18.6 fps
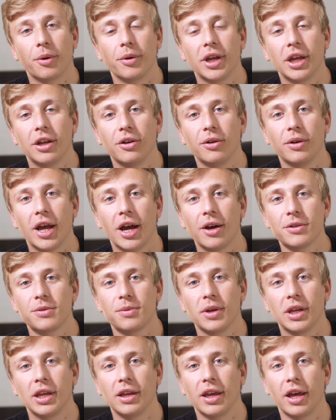So what we can do now
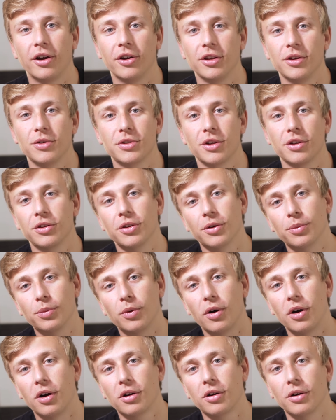is we can get our user to
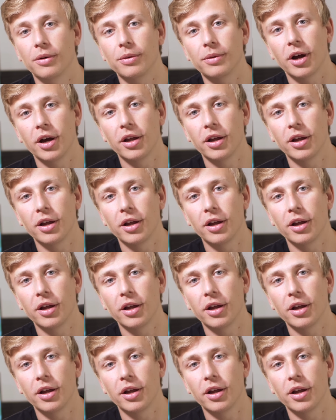walk or